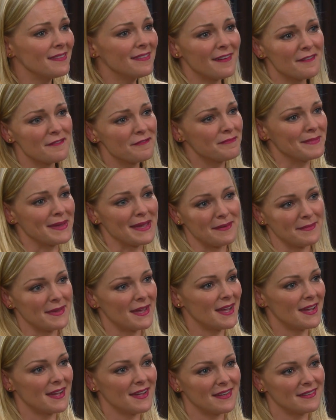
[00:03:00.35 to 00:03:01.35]
love
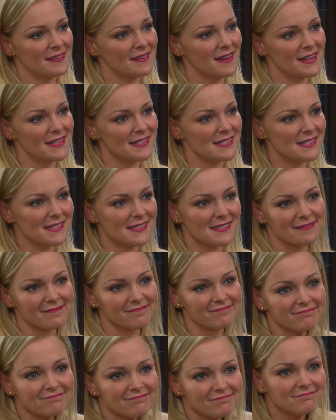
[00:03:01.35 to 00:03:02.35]
Mimi and I just
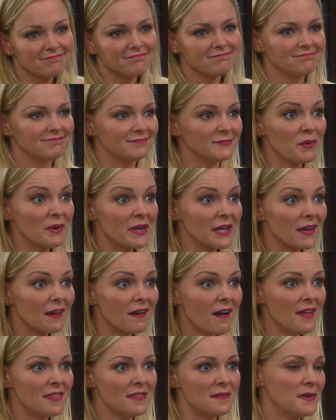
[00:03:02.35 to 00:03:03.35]
don't want to get
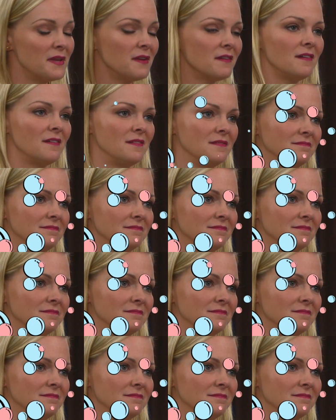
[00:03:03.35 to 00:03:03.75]
caught in the middle.